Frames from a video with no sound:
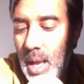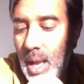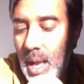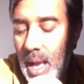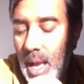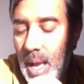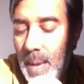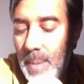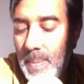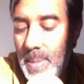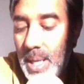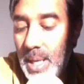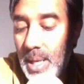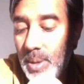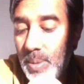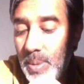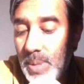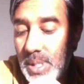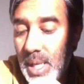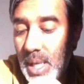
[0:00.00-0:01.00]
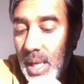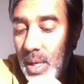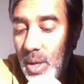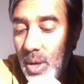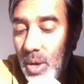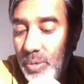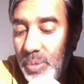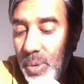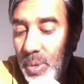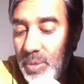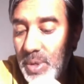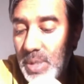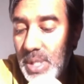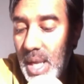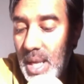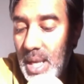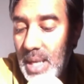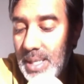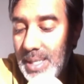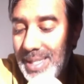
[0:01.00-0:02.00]
Another one saying, a lot of what
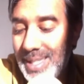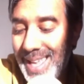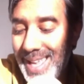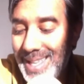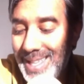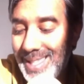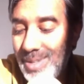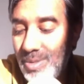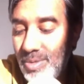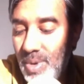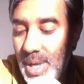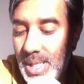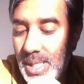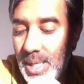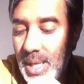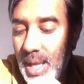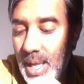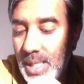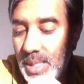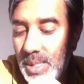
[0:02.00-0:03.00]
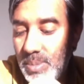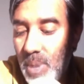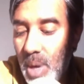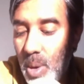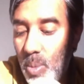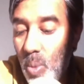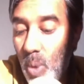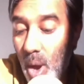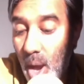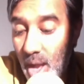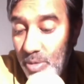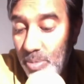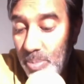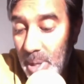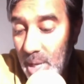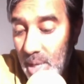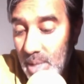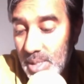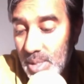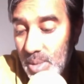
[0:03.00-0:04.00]
Rosena says resonates. My wife
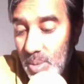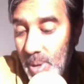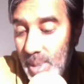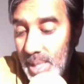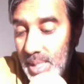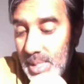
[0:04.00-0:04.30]
passed away